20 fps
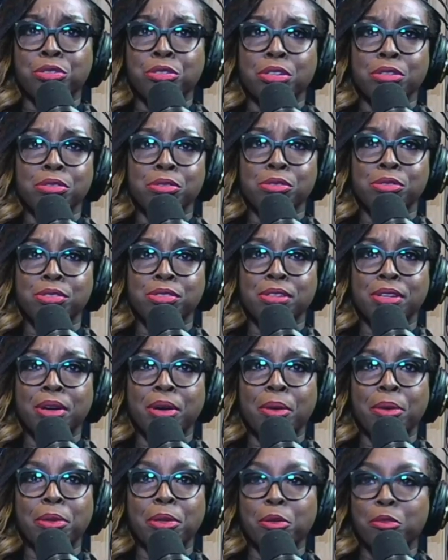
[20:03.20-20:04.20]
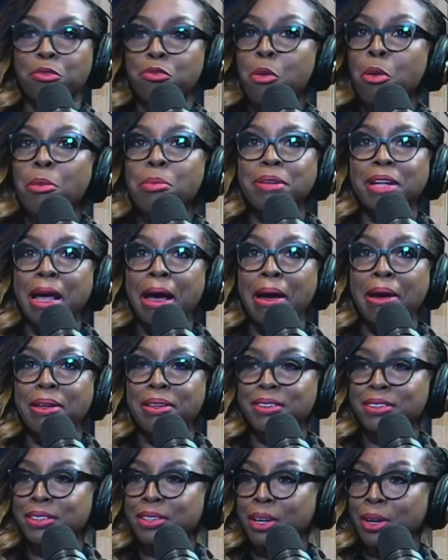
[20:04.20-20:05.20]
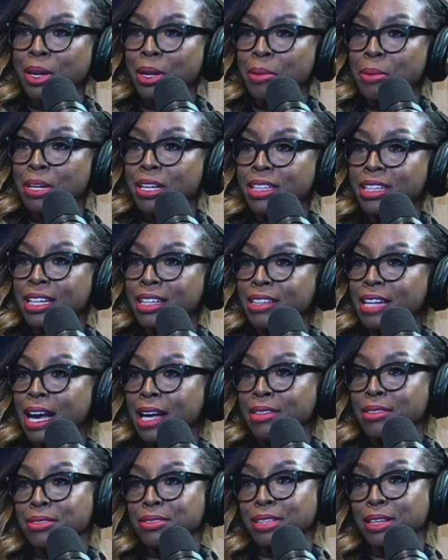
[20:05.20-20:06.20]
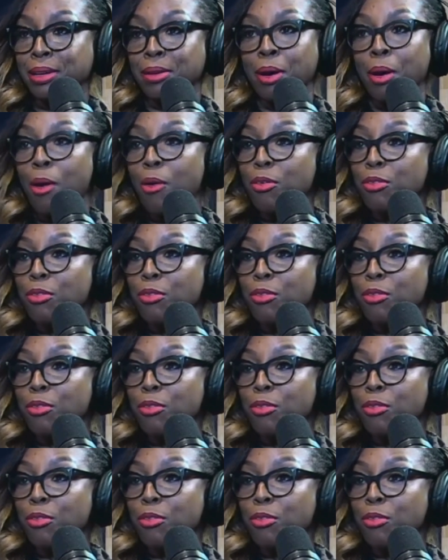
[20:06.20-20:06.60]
is, you know, a little foreplay. You know what I mean? Like that, hello.